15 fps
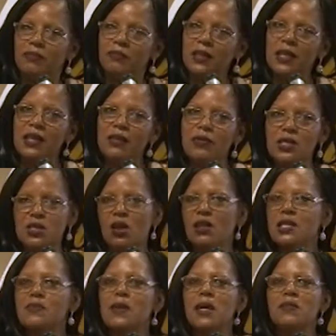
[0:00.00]
the
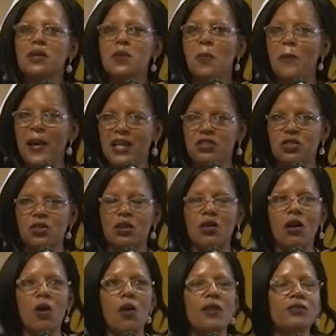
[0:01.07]
results may be better.
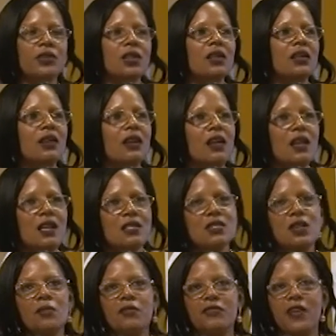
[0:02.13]
However,
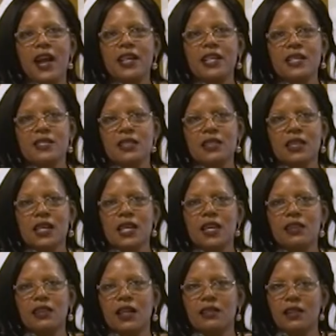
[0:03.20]
some findings
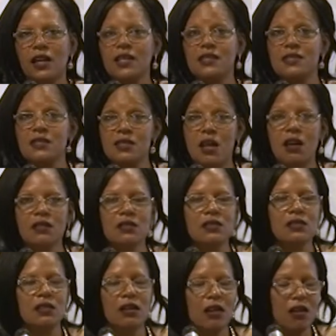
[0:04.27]
indicate that that is not
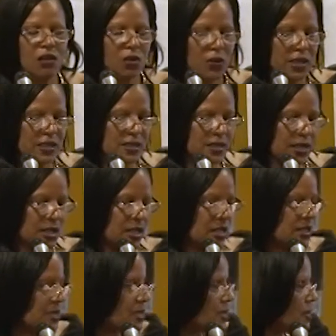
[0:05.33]
always the
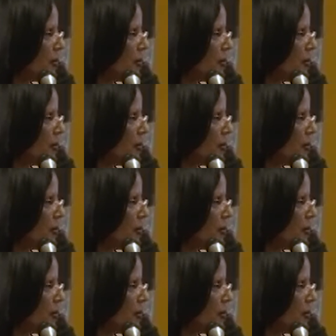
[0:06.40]
case.